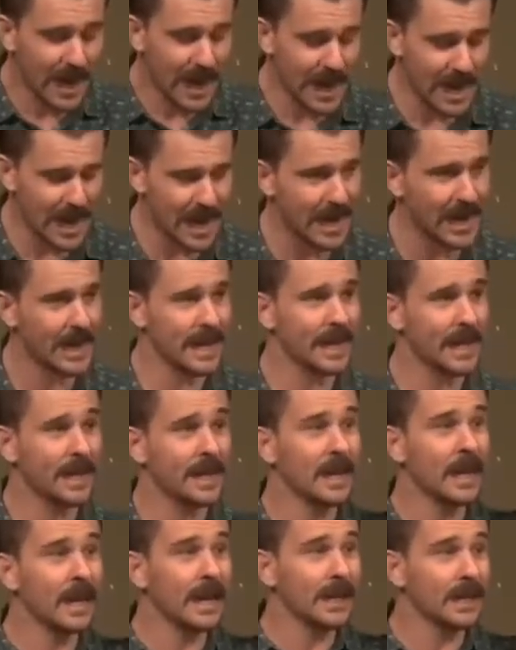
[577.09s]

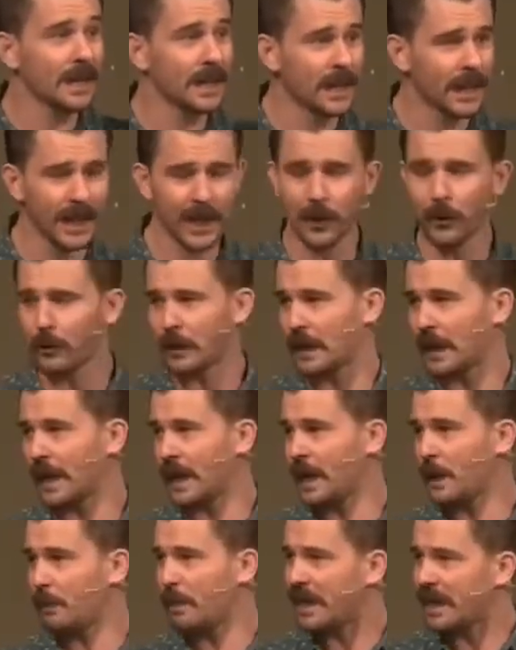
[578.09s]
he
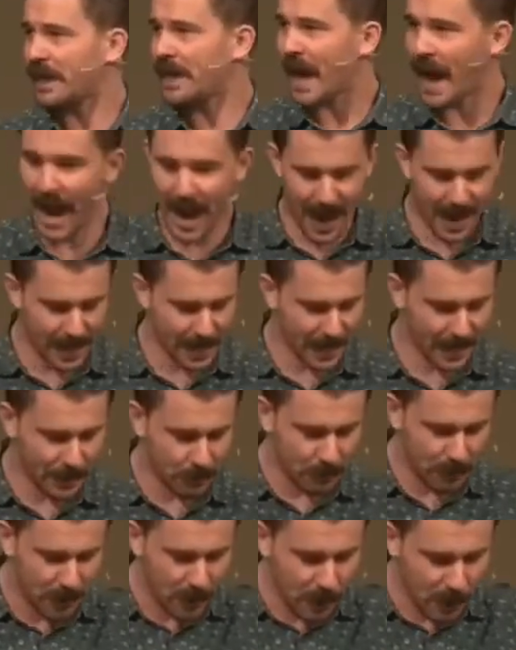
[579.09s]
literally
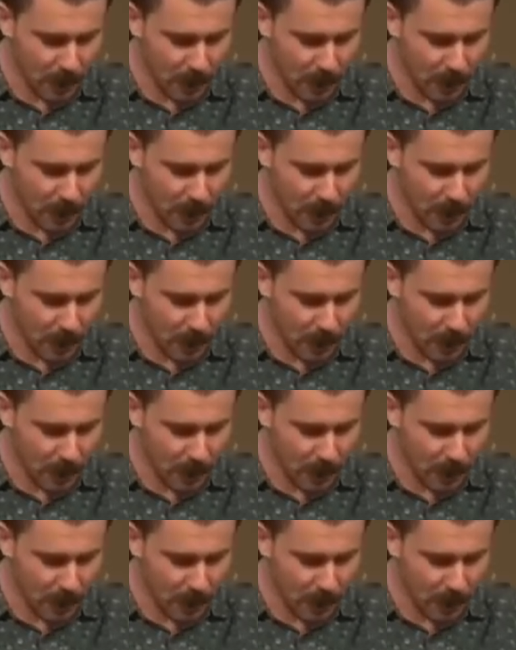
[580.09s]
became